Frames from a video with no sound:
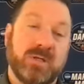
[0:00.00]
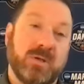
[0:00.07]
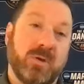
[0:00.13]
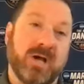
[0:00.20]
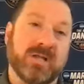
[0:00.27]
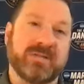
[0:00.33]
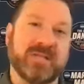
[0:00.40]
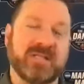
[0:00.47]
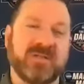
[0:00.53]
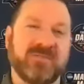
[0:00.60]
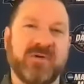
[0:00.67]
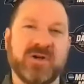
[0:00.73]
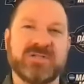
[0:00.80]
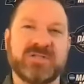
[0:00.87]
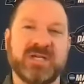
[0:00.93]
Well, I think the
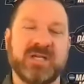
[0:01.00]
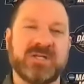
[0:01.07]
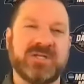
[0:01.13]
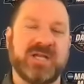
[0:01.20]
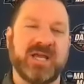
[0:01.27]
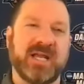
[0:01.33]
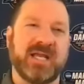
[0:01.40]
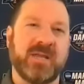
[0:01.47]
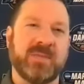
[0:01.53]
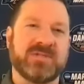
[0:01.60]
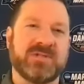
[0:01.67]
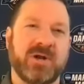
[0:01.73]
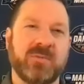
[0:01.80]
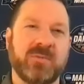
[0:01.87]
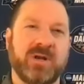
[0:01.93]
first thing is you got to get in
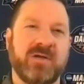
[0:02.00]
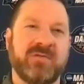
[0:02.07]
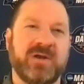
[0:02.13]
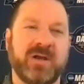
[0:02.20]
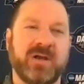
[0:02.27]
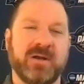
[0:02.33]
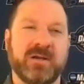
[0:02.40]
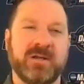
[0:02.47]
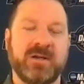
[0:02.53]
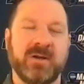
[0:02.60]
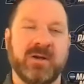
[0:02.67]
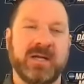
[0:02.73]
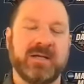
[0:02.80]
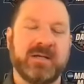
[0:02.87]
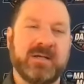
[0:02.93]
the tournament every year. You
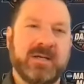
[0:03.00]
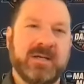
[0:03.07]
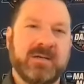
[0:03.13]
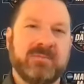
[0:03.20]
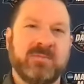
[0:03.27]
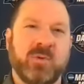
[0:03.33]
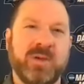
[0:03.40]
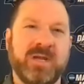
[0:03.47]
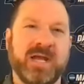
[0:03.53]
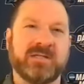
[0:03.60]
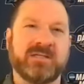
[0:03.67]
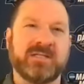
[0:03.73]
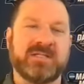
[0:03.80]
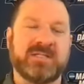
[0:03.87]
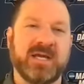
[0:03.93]
know, like when we
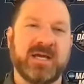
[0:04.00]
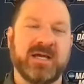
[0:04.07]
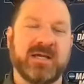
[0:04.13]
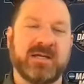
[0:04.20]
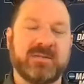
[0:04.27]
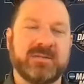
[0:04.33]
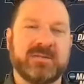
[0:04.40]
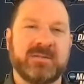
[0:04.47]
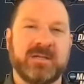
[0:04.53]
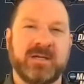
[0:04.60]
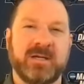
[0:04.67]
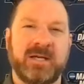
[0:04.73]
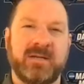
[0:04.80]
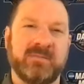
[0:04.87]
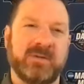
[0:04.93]
got to Tech,
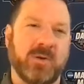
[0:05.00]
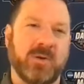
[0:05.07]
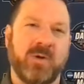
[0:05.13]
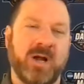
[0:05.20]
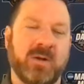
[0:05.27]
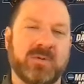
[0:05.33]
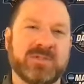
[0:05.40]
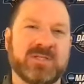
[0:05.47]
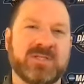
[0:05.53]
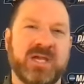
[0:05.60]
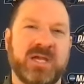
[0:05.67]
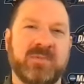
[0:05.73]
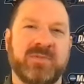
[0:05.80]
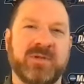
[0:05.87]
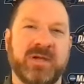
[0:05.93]
and even Little Rock was the
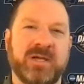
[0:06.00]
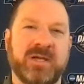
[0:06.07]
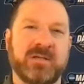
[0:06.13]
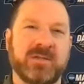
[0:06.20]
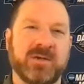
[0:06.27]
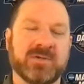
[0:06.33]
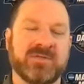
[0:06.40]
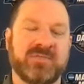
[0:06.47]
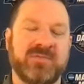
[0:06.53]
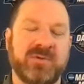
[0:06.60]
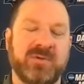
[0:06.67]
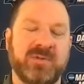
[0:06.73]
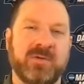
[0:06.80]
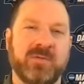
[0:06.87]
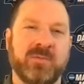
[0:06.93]
same thing, those of
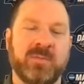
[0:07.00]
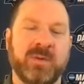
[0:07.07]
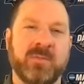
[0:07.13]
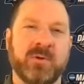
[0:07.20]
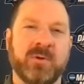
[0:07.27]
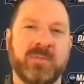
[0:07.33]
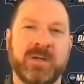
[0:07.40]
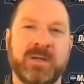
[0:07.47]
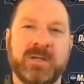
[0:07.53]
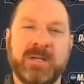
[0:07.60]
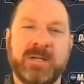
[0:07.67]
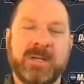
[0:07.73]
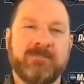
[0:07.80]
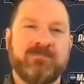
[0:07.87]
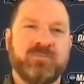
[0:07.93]
you that remember, but
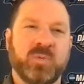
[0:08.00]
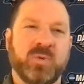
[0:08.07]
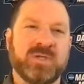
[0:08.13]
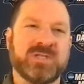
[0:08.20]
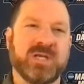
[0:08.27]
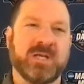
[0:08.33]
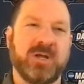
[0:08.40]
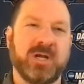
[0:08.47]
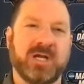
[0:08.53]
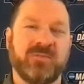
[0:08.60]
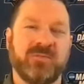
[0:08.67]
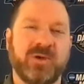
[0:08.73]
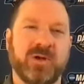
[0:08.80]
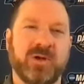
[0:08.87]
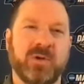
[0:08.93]
we said, look,
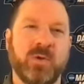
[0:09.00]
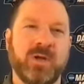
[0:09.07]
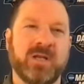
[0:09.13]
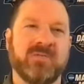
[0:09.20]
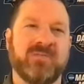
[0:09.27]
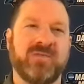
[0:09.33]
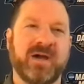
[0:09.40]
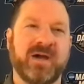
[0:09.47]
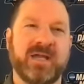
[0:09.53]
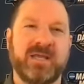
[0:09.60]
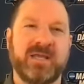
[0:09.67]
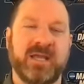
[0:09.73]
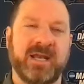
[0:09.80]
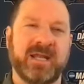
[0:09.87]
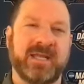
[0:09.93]
if we're going to win the fight,
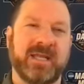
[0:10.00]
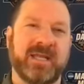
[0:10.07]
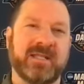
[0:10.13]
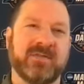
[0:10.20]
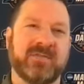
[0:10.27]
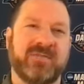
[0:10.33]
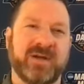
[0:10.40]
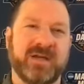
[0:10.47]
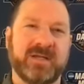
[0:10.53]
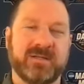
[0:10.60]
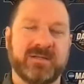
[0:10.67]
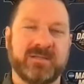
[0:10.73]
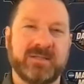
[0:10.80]
you got to get in the fight.